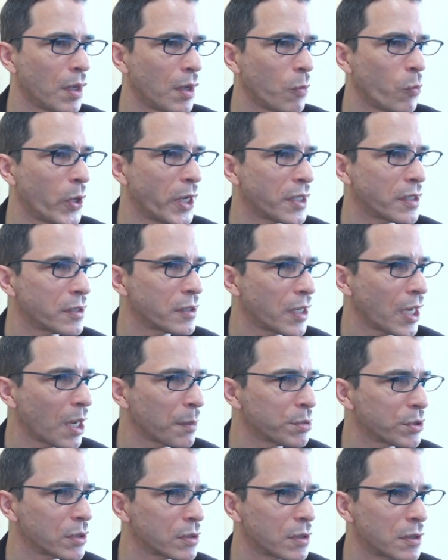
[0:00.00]
White can
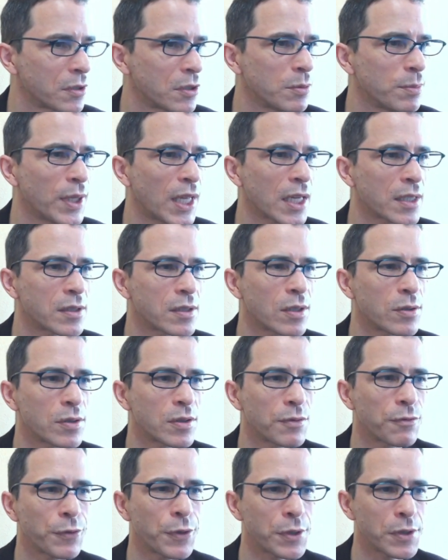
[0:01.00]
capture the 2 black
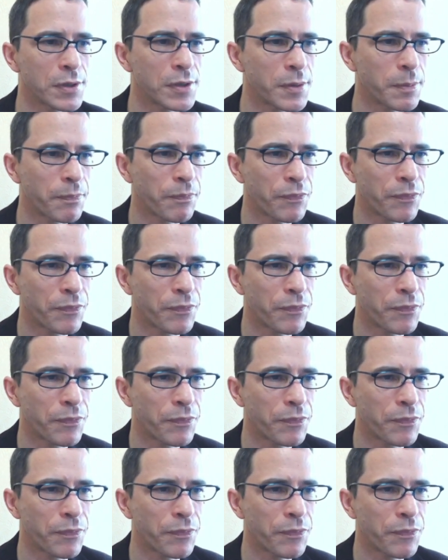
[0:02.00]
stones first.